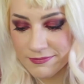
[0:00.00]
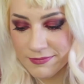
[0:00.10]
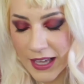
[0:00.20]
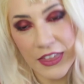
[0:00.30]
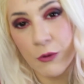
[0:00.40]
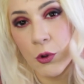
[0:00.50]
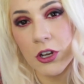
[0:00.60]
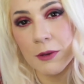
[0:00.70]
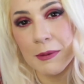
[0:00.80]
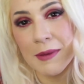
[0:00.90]
um, I think we're
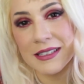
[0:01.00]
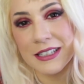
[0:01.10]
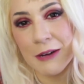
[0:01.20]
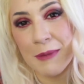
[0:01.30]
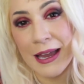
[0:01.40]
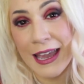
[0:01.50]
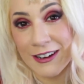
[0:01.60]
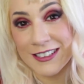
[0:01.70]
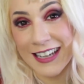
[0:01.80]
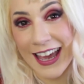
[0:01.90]
gonna be messing up my
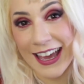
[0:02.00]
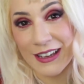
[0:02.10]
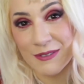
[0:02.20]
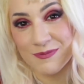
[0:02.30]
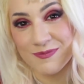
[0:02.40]
hair today.